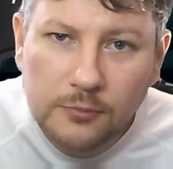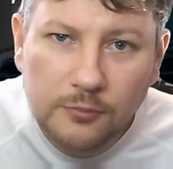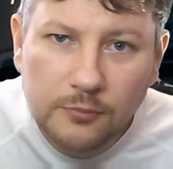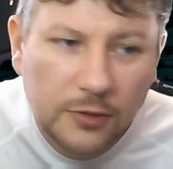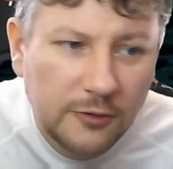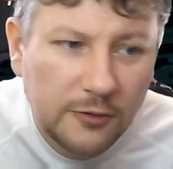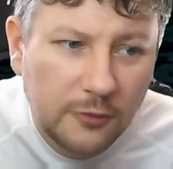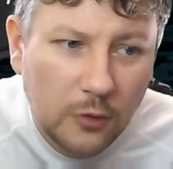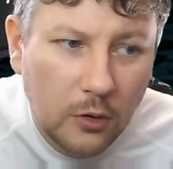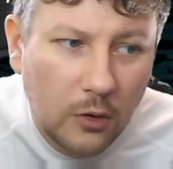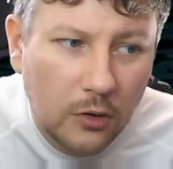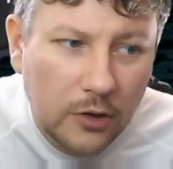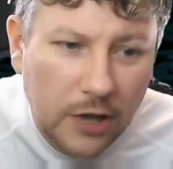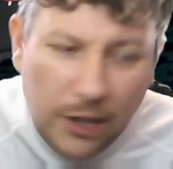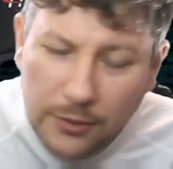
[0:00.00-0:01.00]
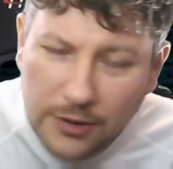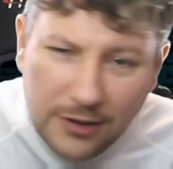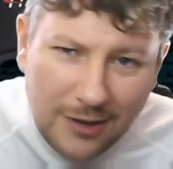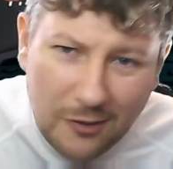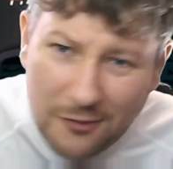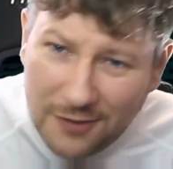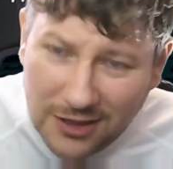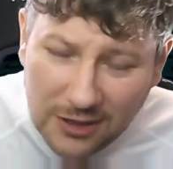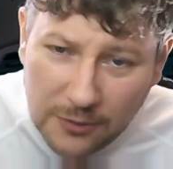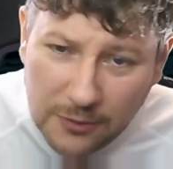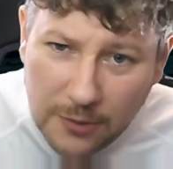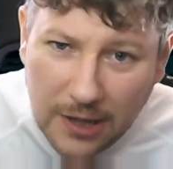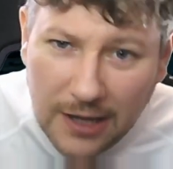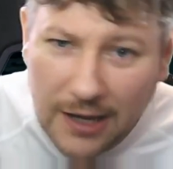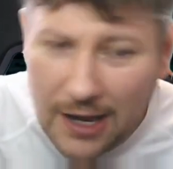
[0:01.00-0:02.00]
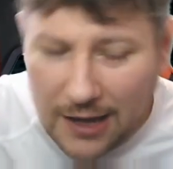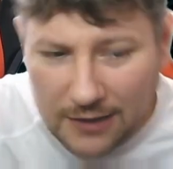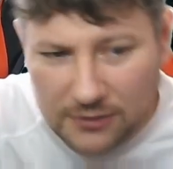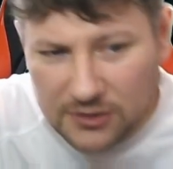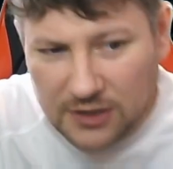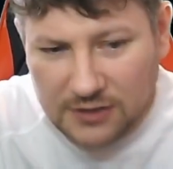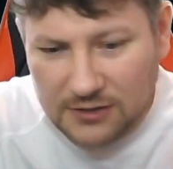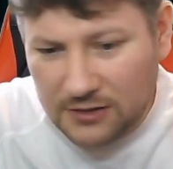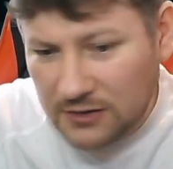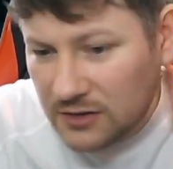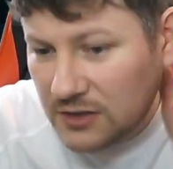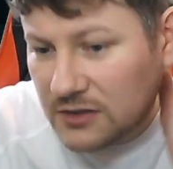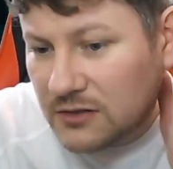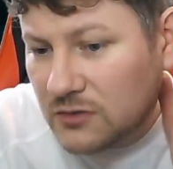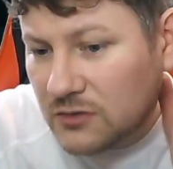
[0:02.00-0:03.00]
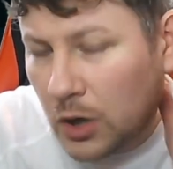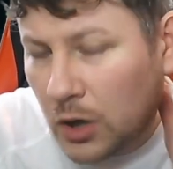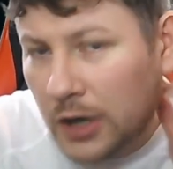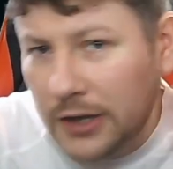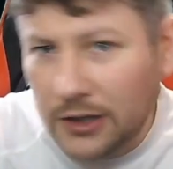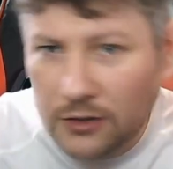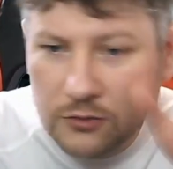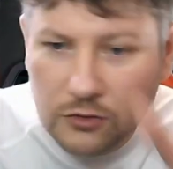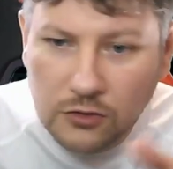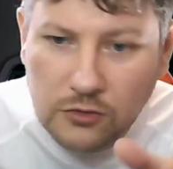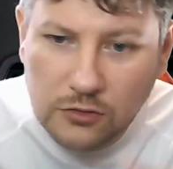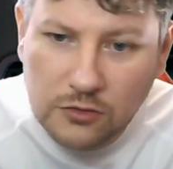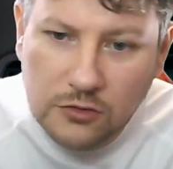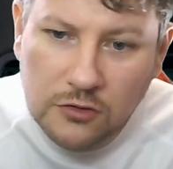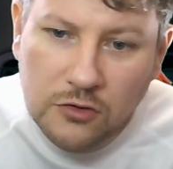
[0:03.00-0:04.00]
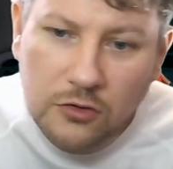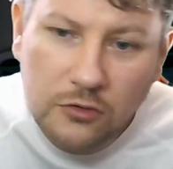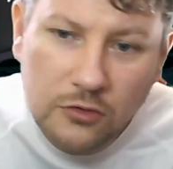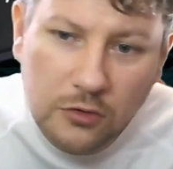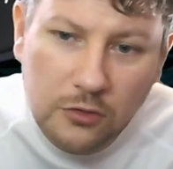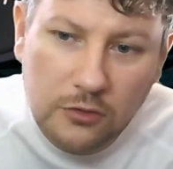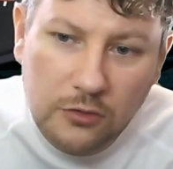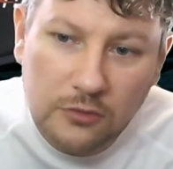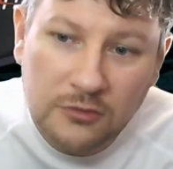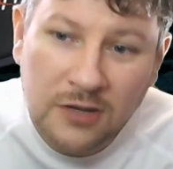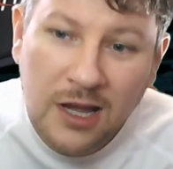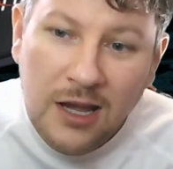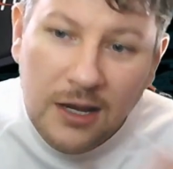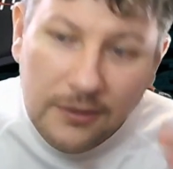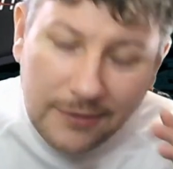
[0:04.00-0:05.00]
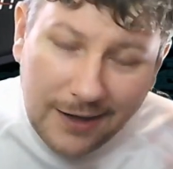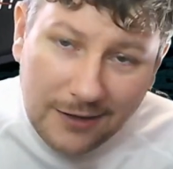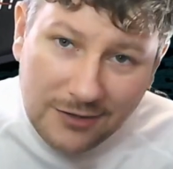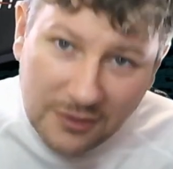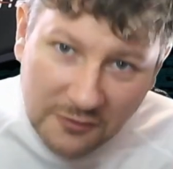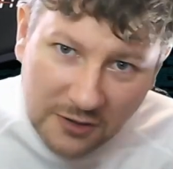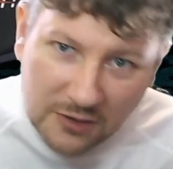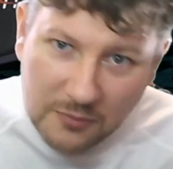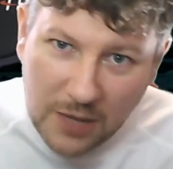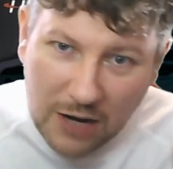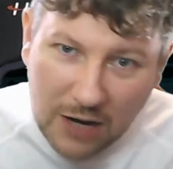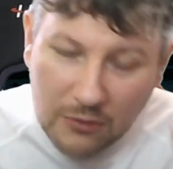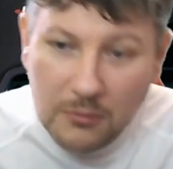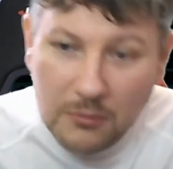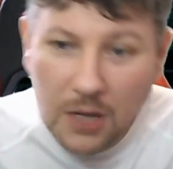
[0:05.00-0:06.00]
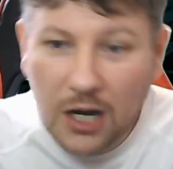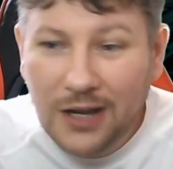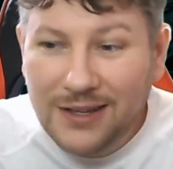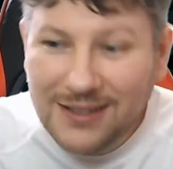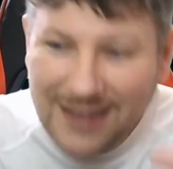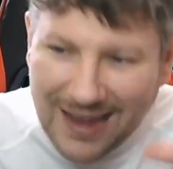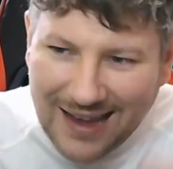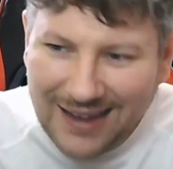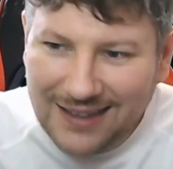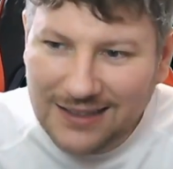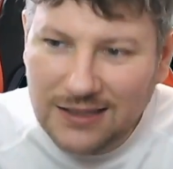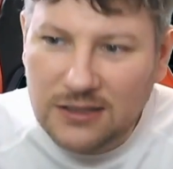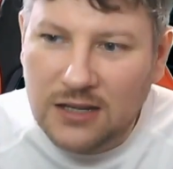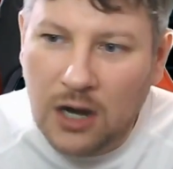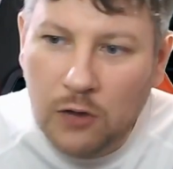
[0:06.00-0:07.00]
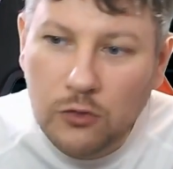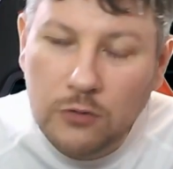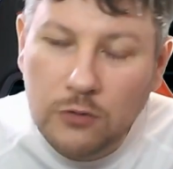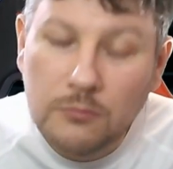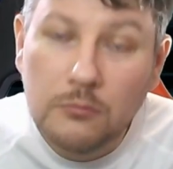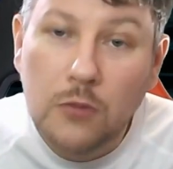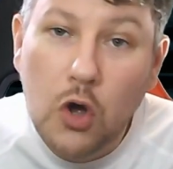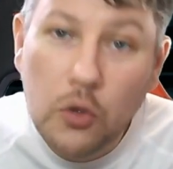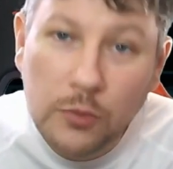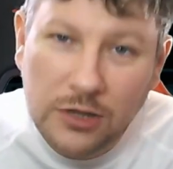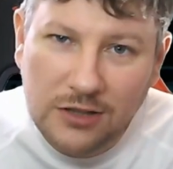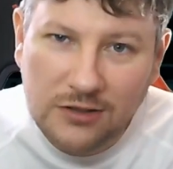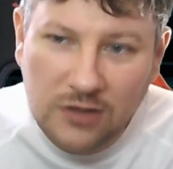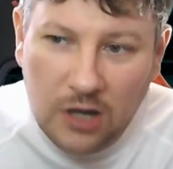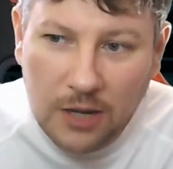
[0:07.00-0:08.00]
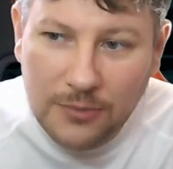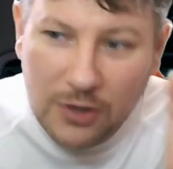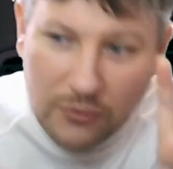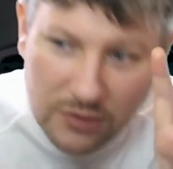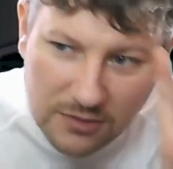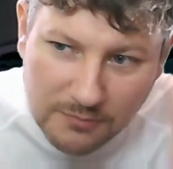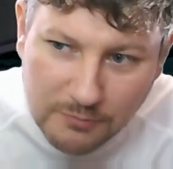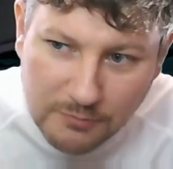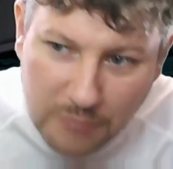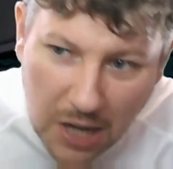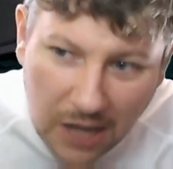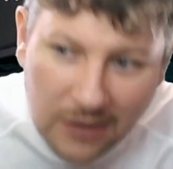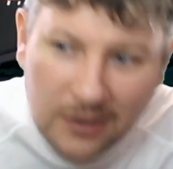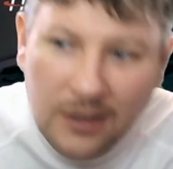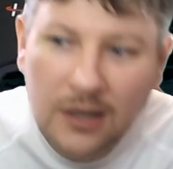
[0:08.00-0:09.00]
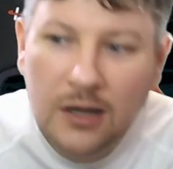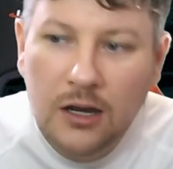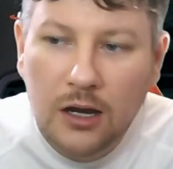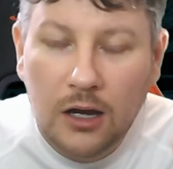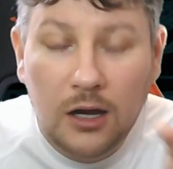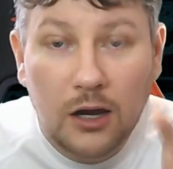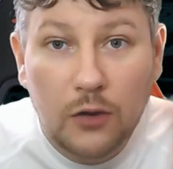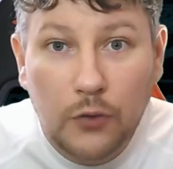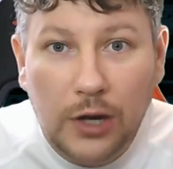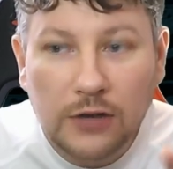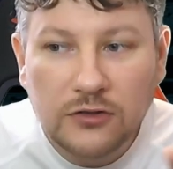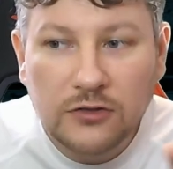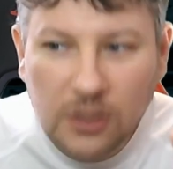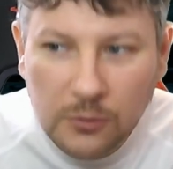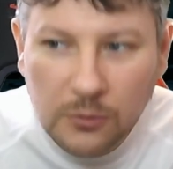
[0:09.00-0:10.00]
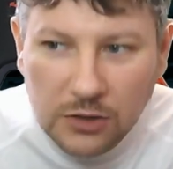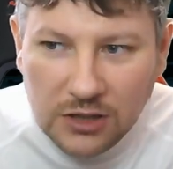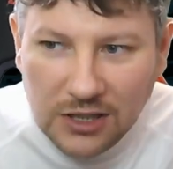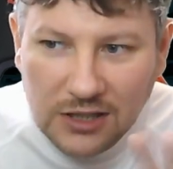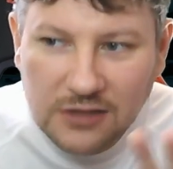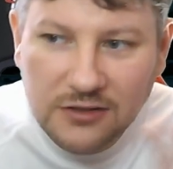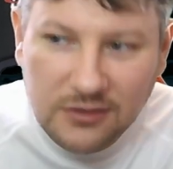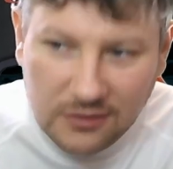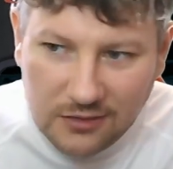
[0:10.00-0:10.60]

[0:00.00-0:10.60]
before going off anywhere and just try and do the tutorials. Now, something to bear in mind, at this current moment in time, there is a bug around some of these